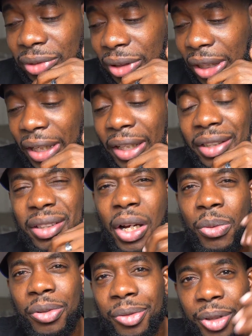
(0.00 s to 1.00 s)
and I
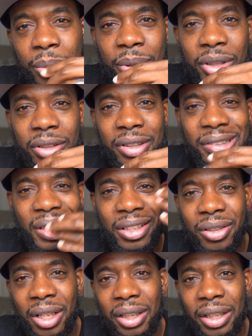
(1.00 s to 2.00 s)
was filming because I
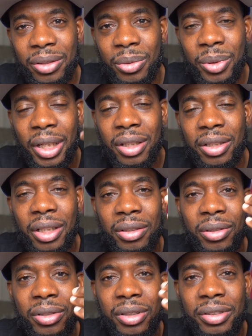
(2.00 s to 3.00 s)
kind of like do
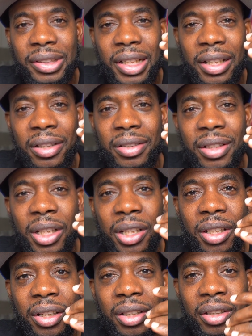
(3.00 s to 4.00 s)
editing on the side.
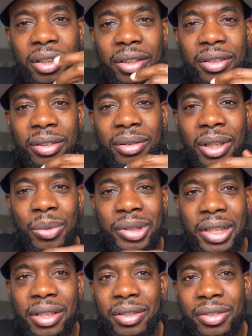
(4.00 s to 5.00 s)
So I
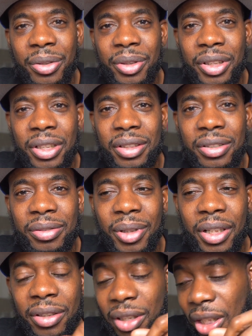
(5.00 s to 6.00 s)
was editing certain things,
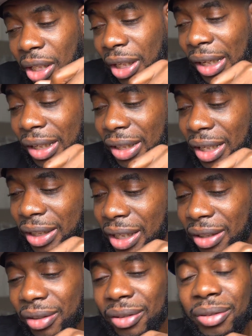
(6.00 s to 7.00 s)
right? And I
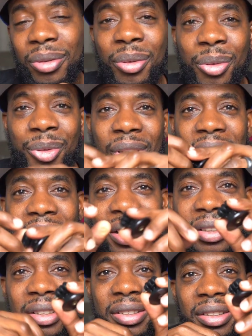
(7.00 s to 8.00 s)
kind of
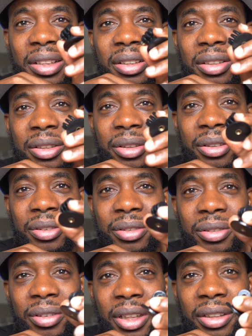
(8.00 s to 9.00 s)
forgot this thing here,
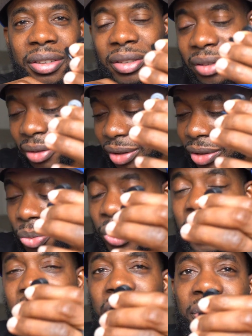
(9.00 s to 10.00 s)
right? It's
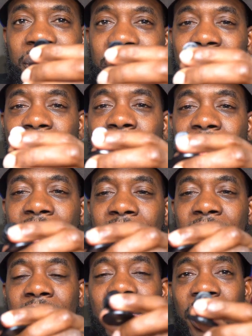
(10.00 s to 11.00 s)
where the feet go
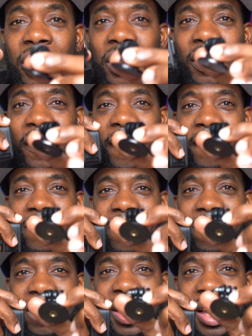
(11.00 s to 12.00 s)
into,
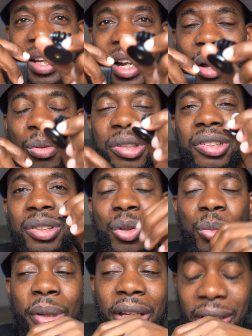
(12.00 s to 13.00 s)
and I was
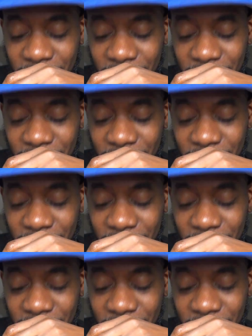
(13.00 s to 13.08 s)
so mad.